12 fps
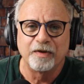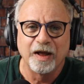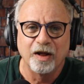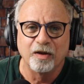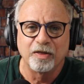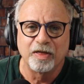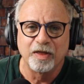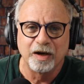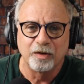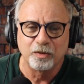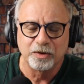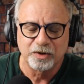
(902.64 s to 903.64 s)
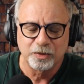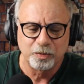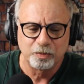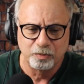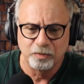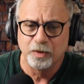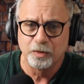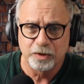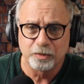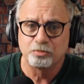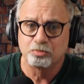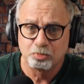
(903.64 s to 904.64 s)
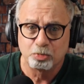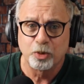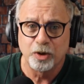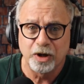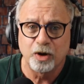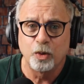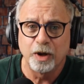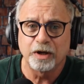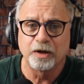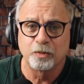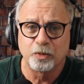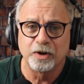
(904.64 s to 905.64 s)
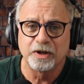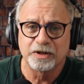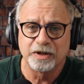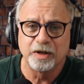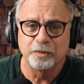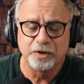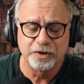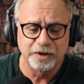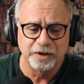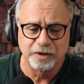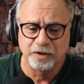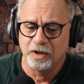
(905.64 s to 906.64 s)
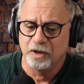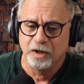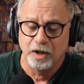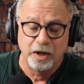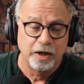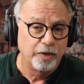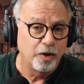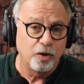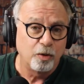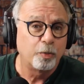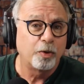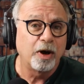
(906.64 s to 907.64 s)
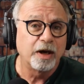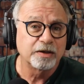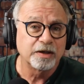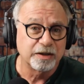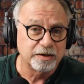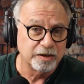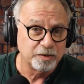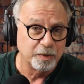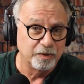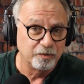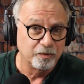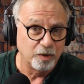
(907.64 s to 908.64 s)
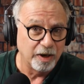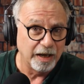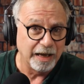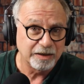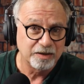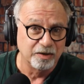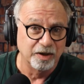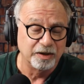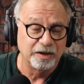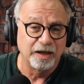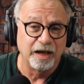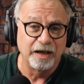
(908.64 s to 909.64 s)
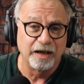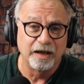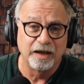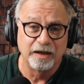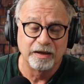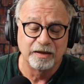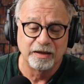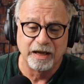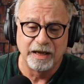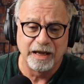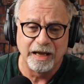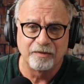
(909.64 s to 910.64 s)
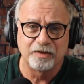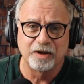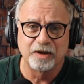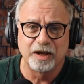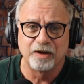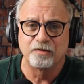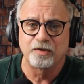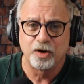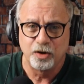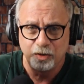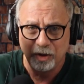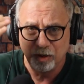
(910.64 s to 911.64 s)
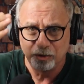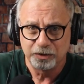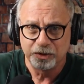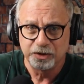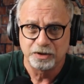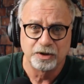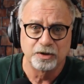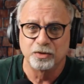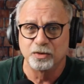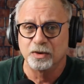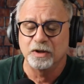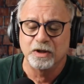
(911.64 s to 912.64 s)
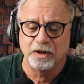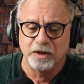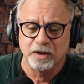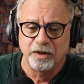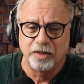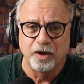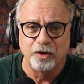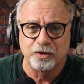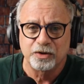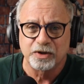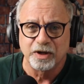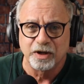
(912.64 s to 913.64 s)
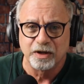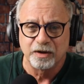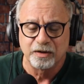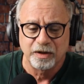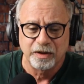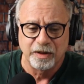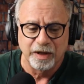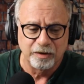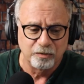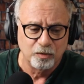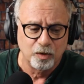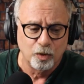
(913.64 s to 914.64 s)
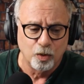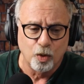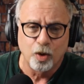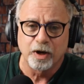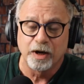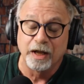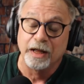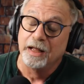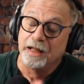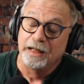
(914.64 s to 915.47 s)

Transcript: of Health, and it was pretty quick and pretty seamless, and the whole process has been excellent. I have to give kudos to those that organize.